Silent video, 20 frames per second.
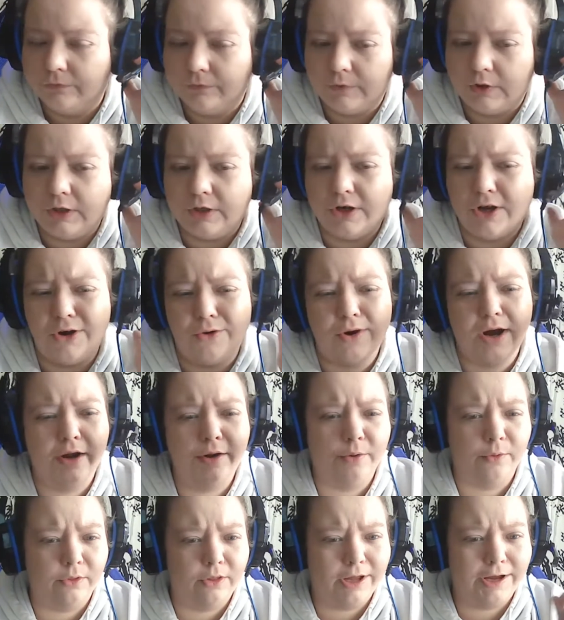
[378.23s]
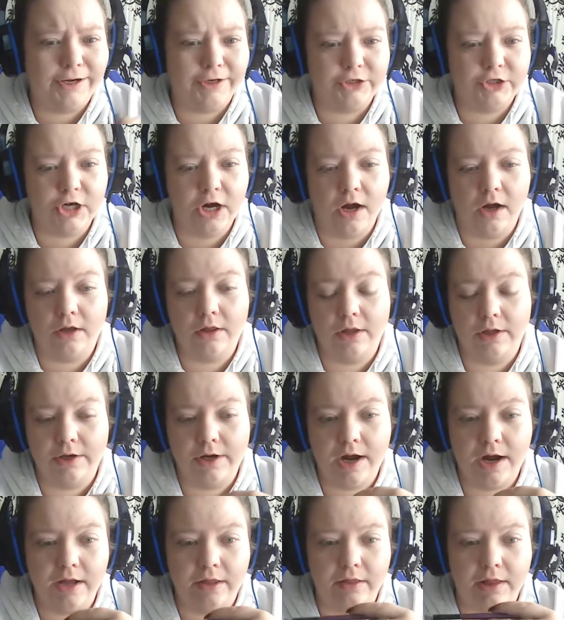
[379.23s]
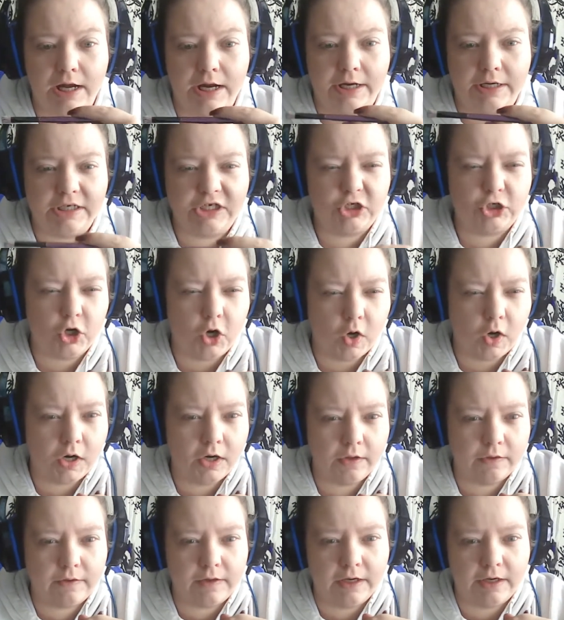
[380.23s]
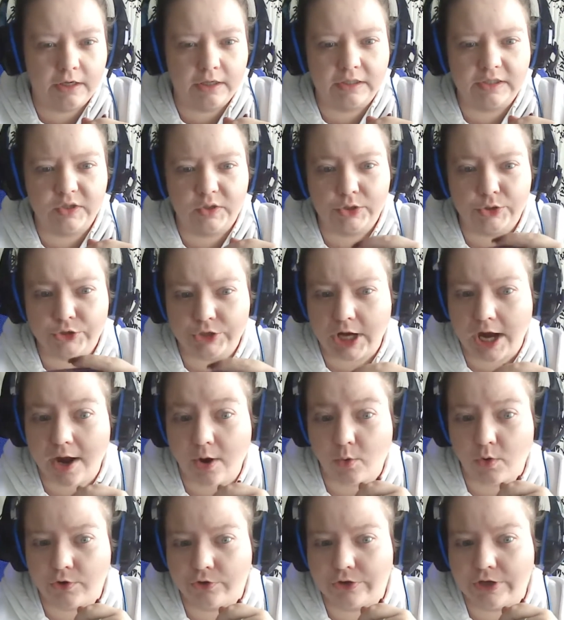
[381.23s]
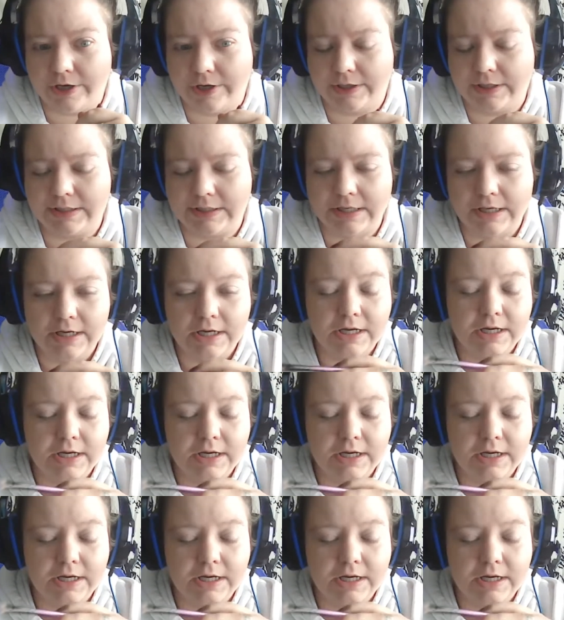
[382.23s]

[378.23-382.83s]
you know, I don't like chocolate. I like tart things or sour things.